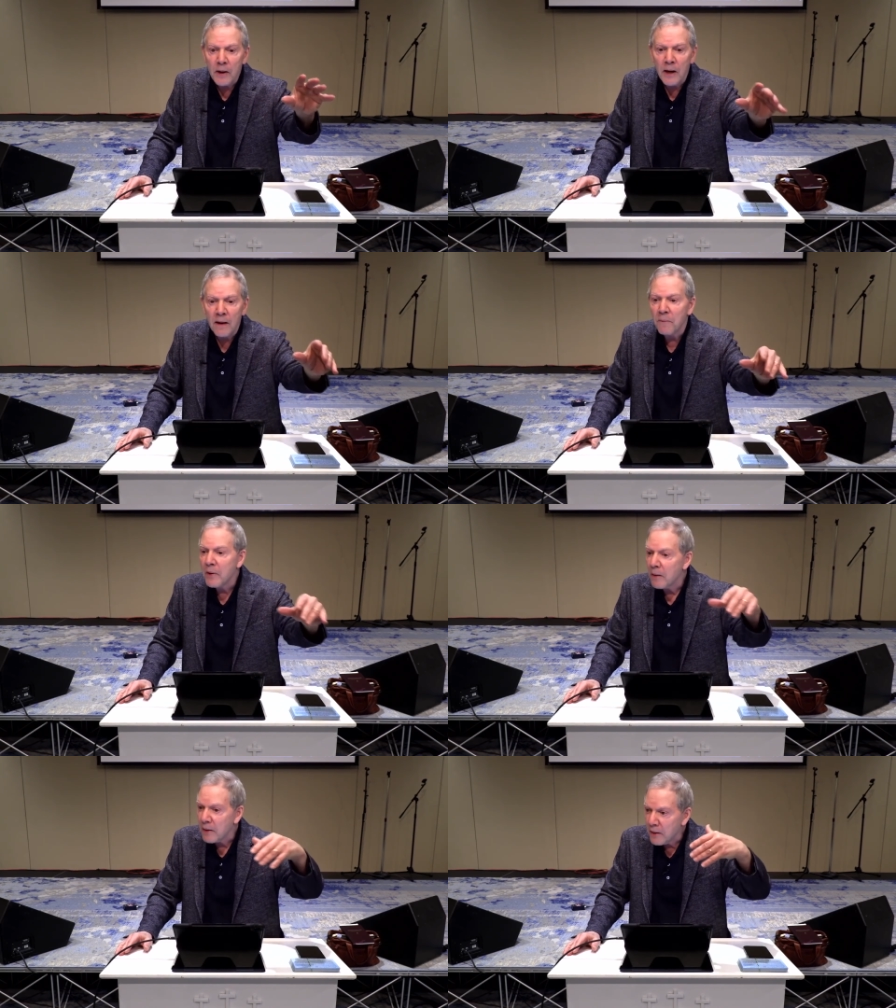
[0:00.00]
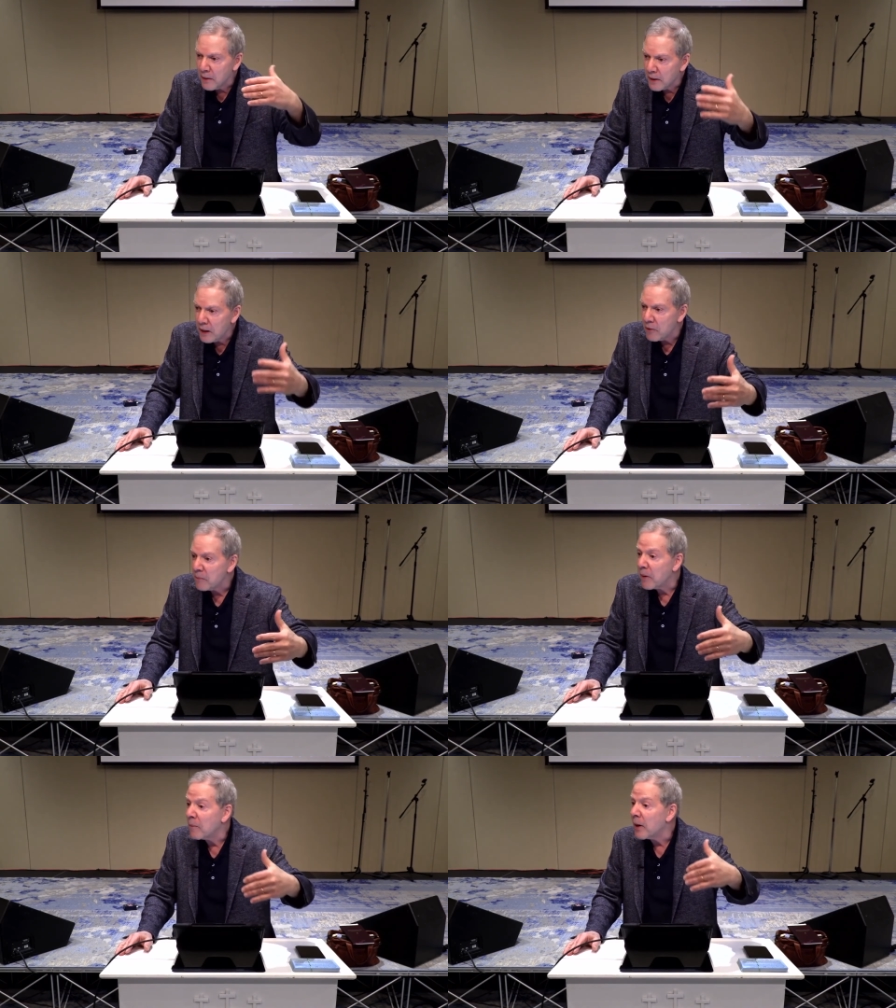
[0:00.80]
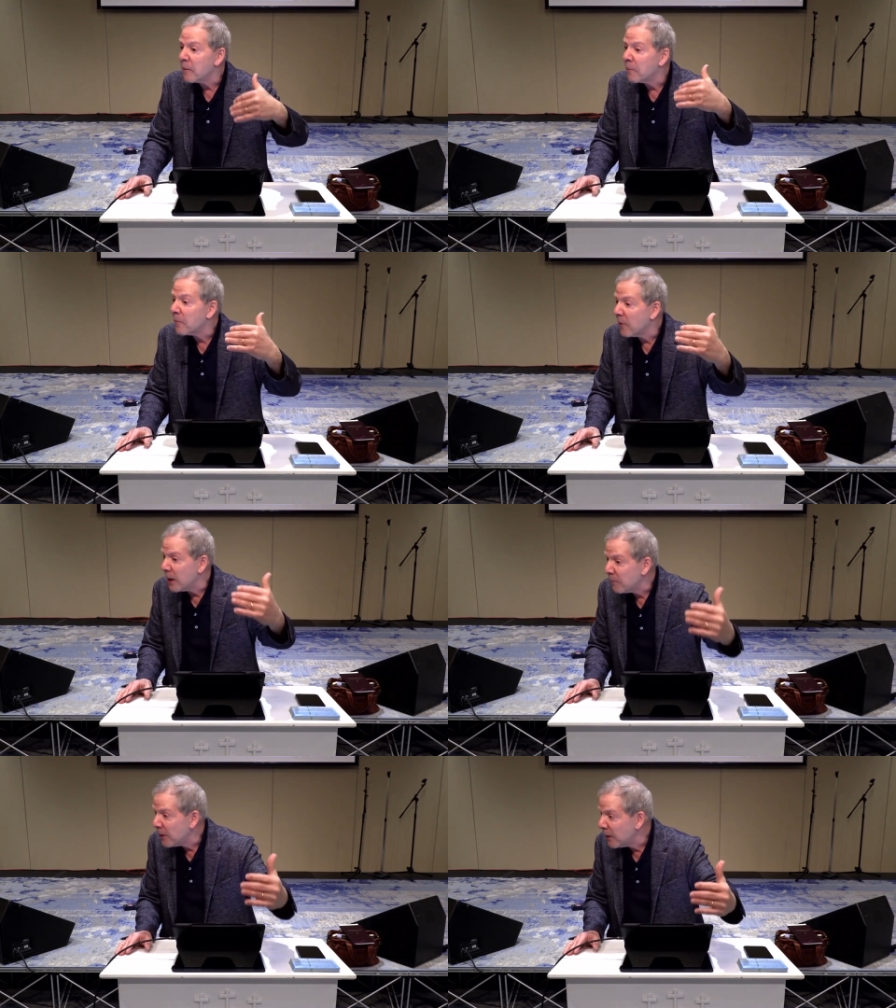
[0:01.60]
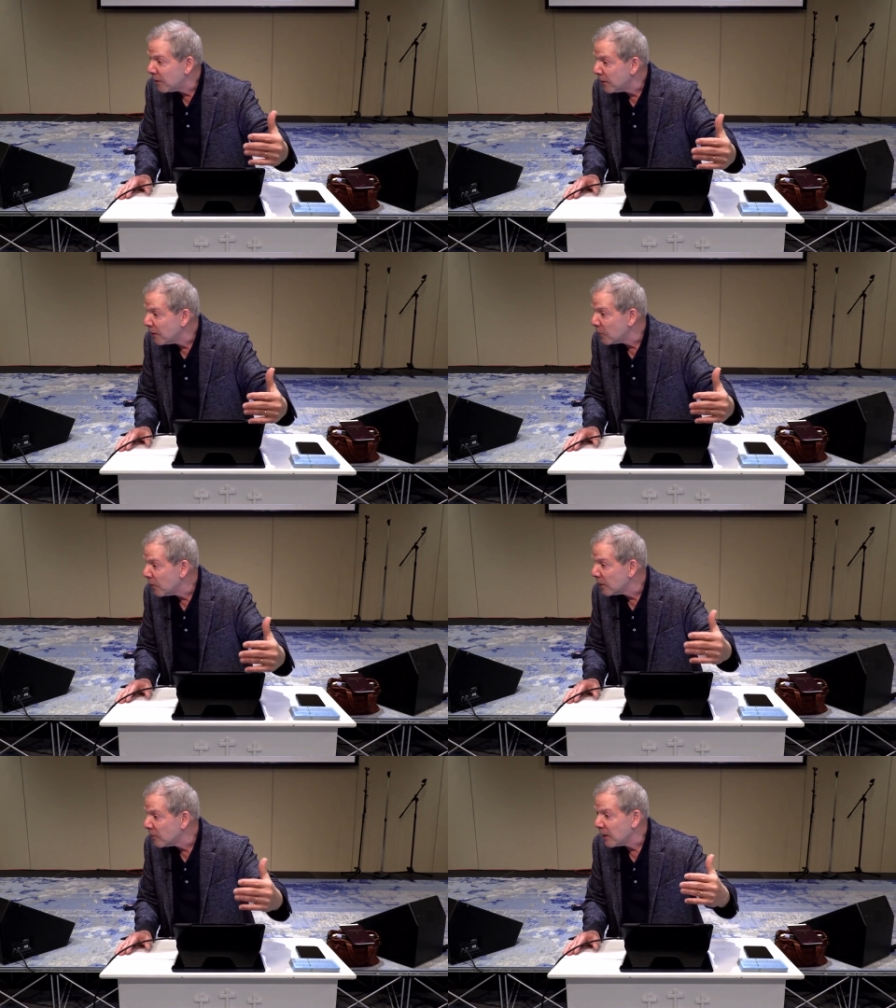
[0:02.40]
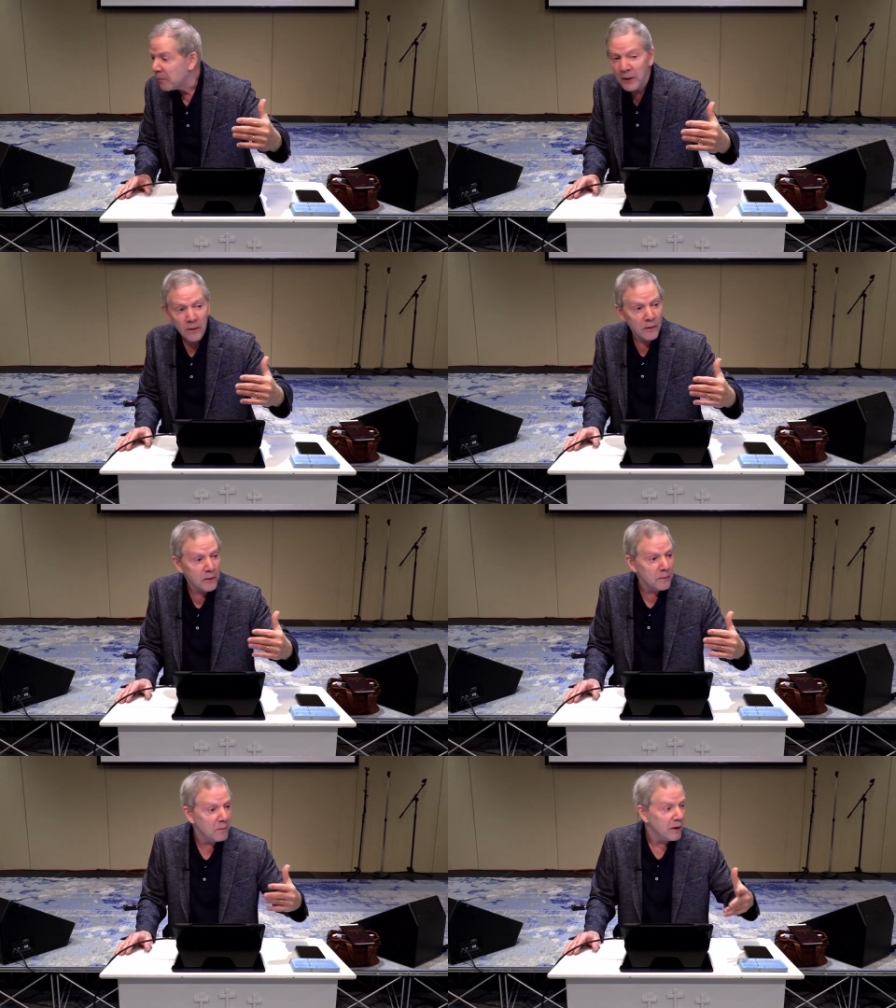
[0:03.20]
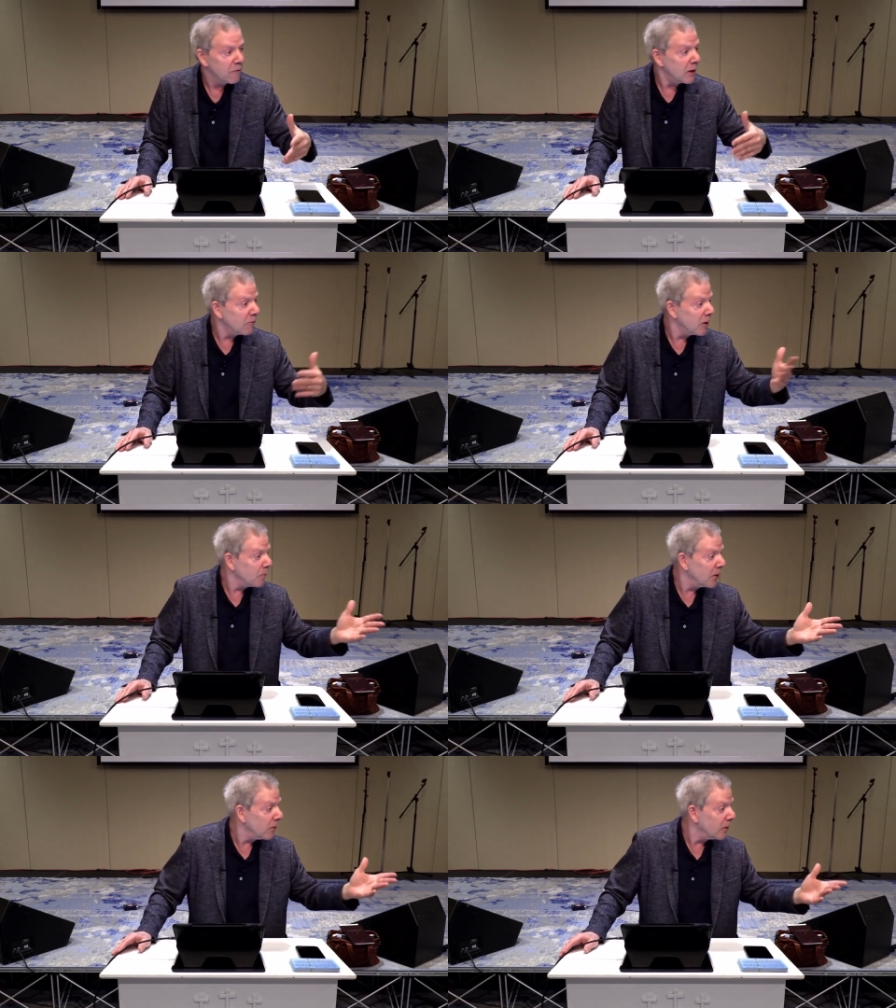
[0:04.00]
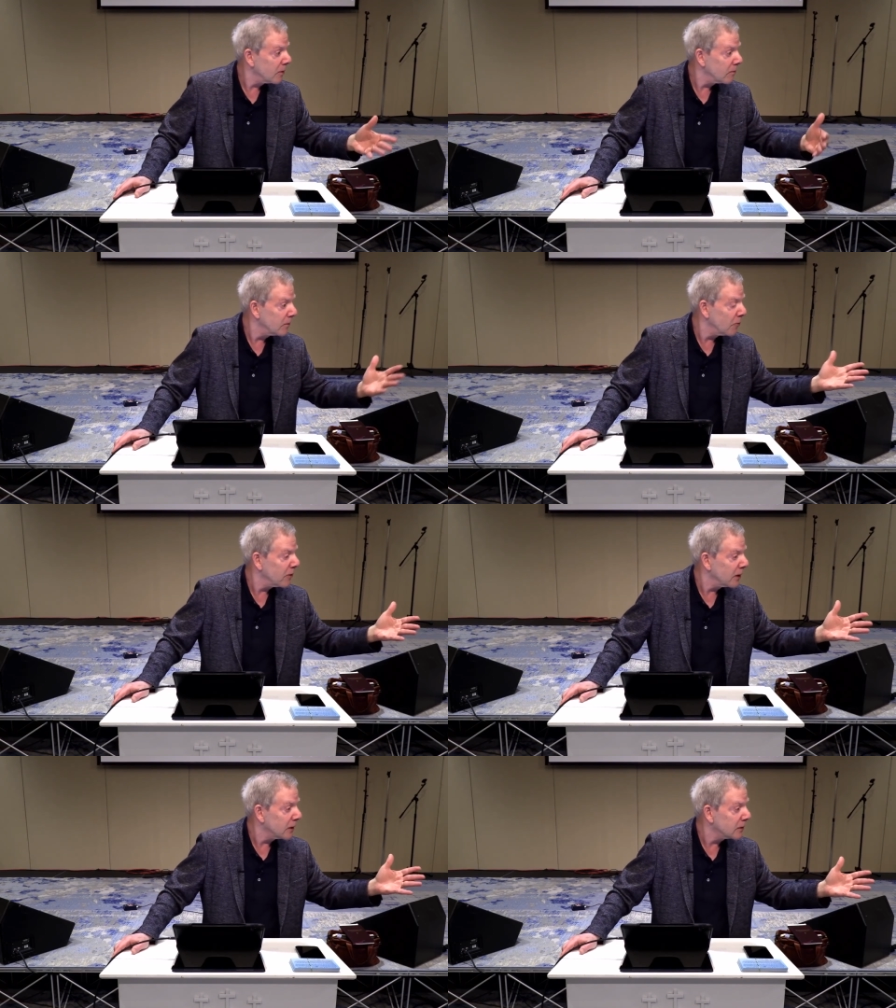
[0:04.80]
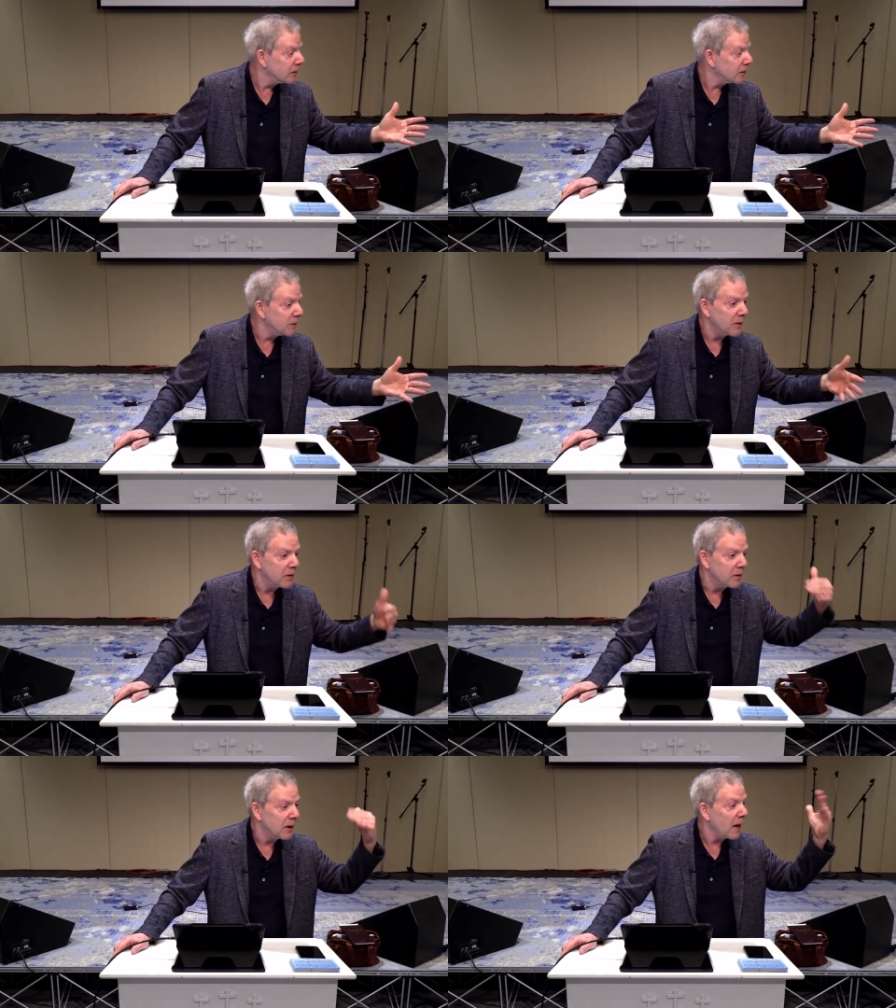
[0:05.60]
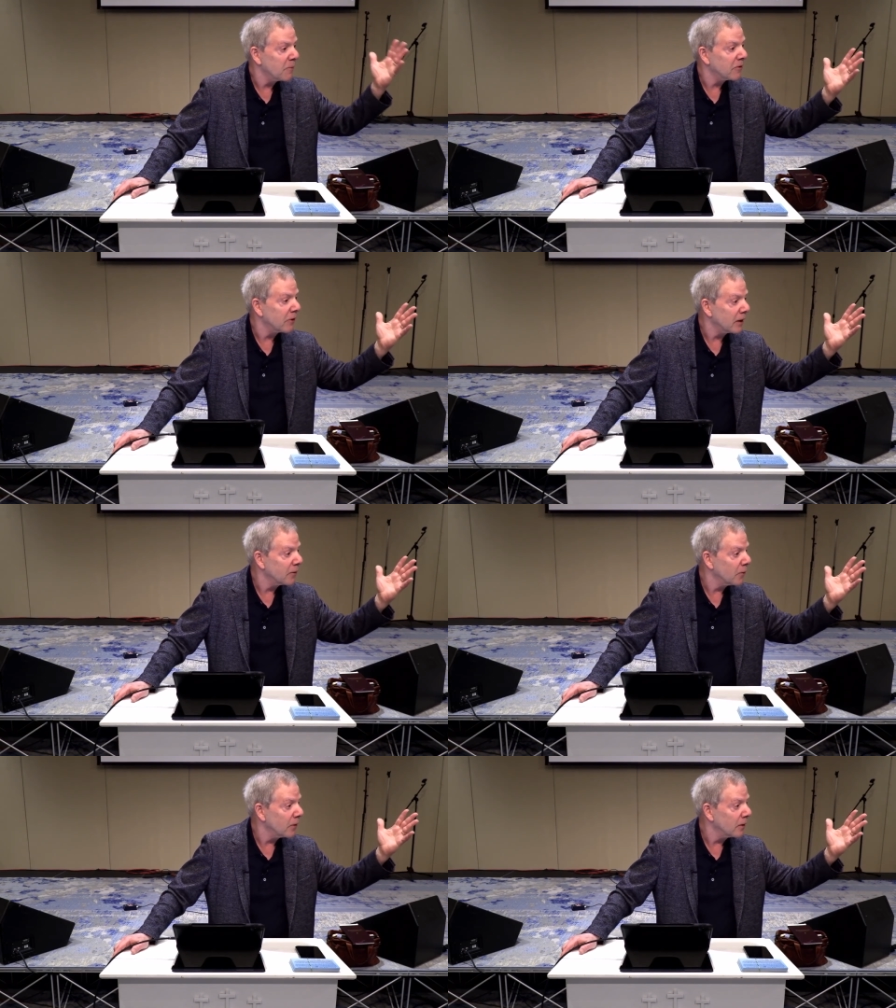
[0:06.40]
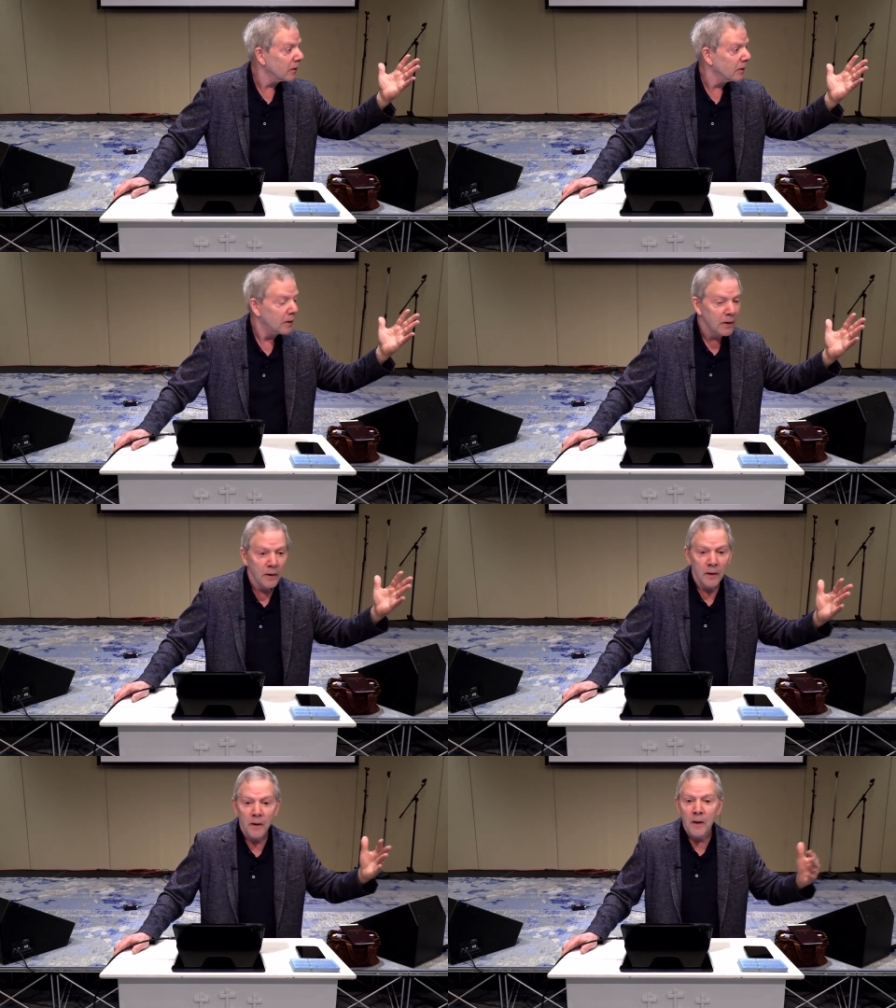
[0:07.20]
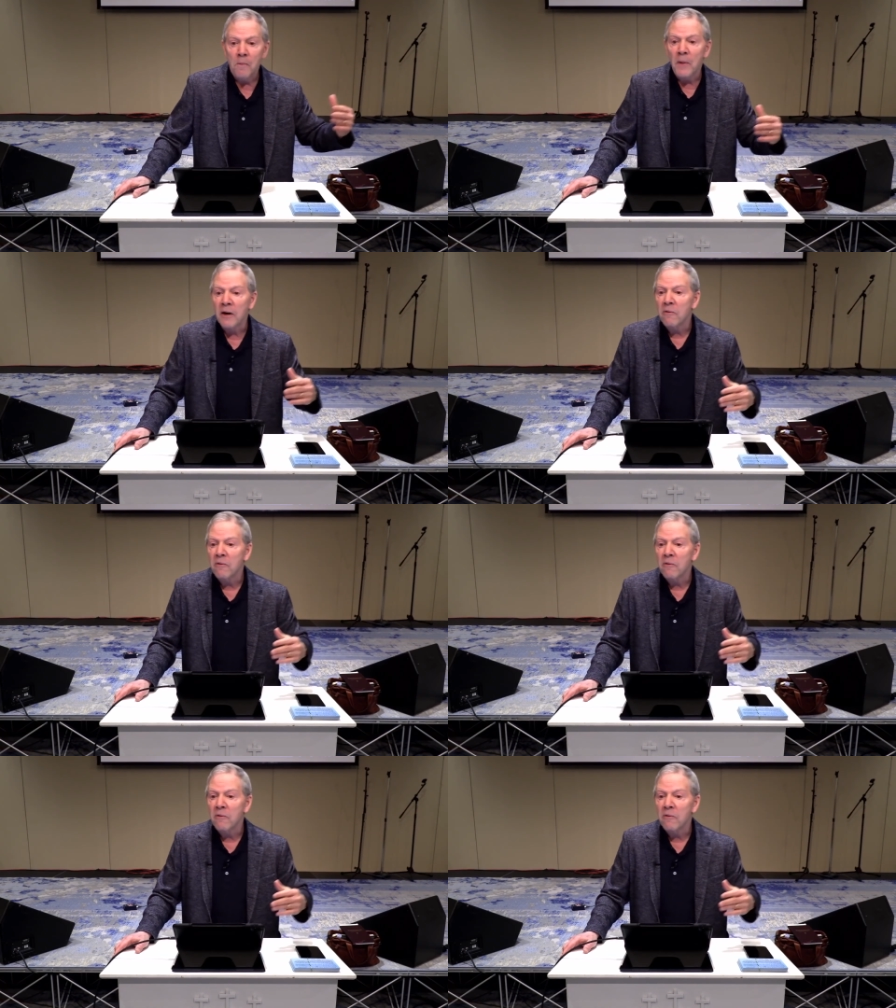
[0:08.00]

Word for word: have cared about my grandparents as well as my parents. My great-grandparents, no relationship. It's an abstract thought. My